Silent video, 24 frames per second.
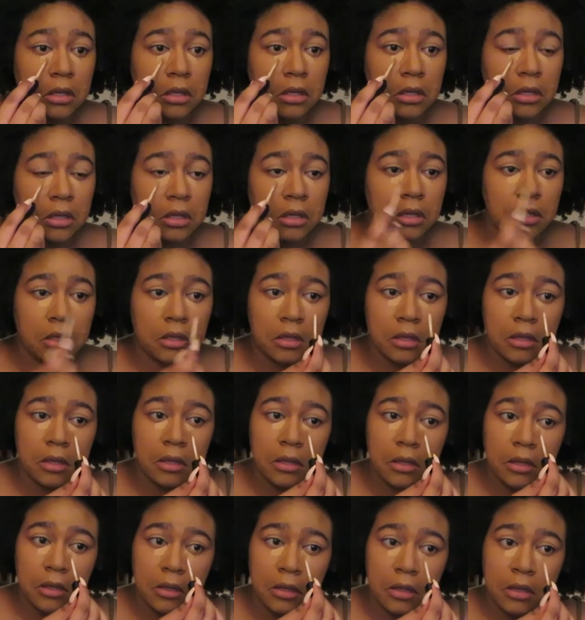you told me you use like
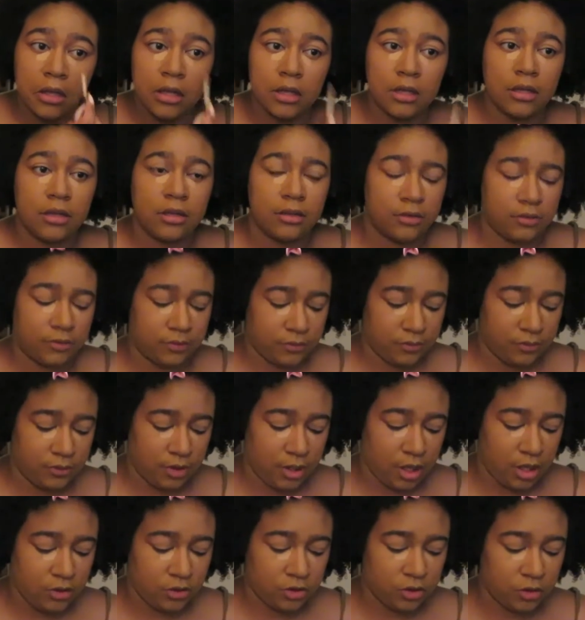five, which is crazy.
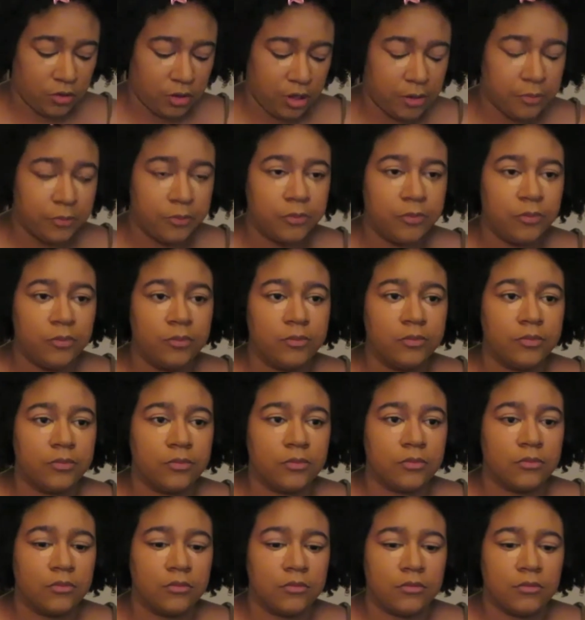I use three.
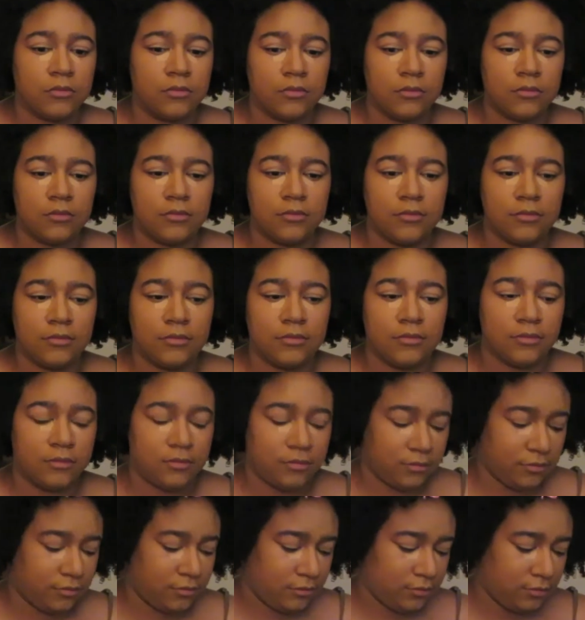
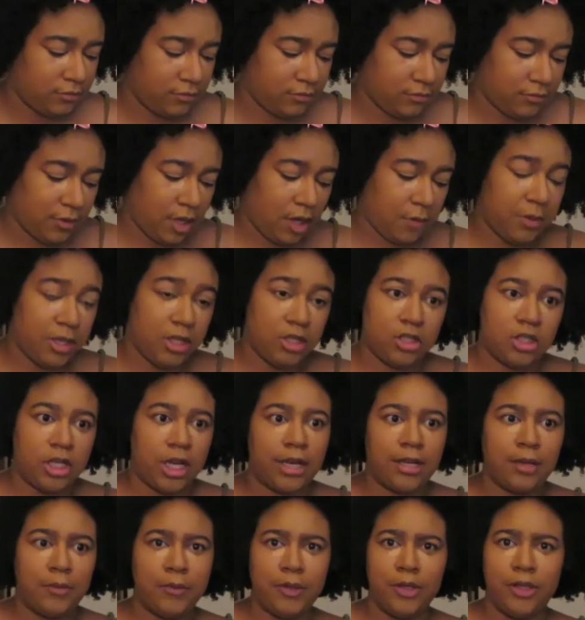My I mean,
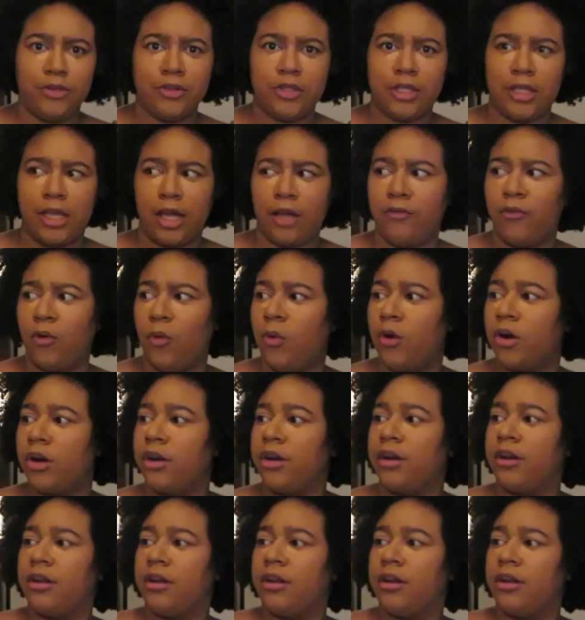Jackie be using like four.